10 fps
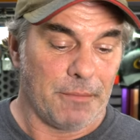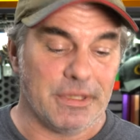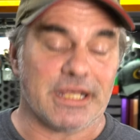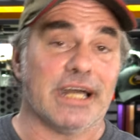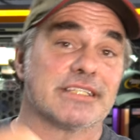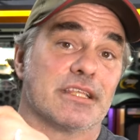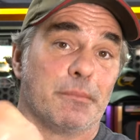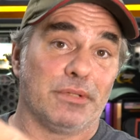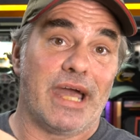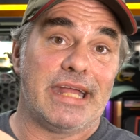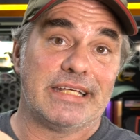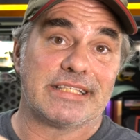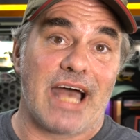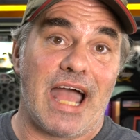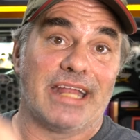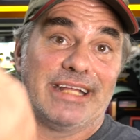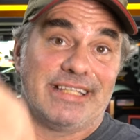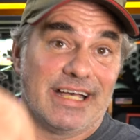Because of the blade design, it